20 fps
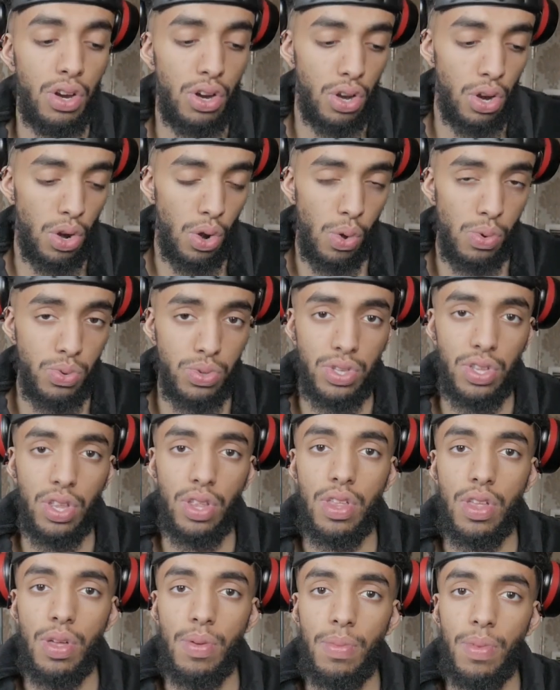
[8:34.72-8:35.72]
close to
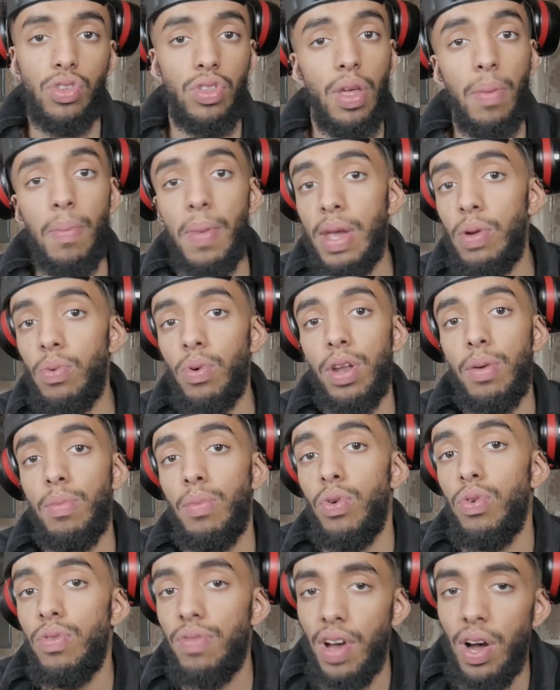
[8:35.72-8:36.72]
them, so they may want to
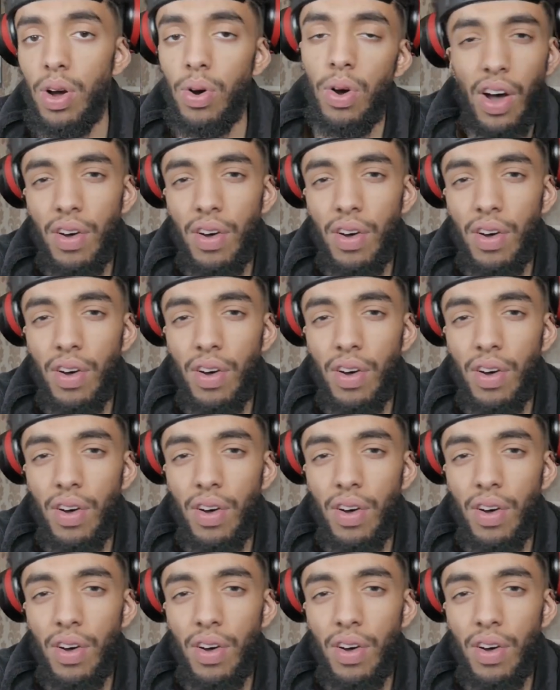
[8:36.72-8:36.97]
move out.